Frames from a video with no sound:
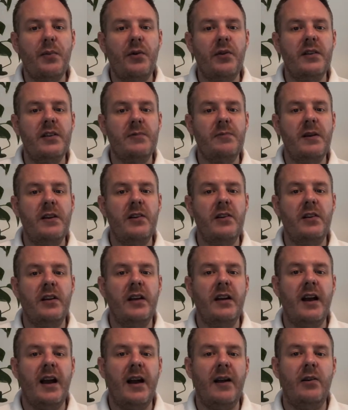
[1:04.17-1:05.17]
points when looking
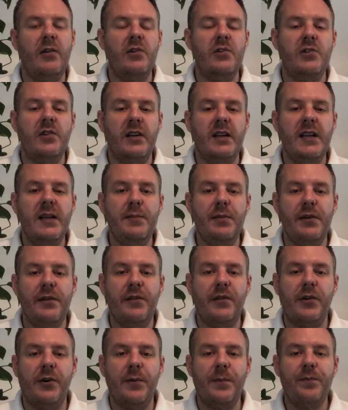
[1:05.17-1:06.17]
at how long you should keep it
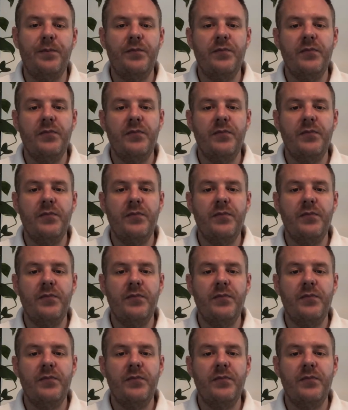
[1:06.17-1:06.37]
for.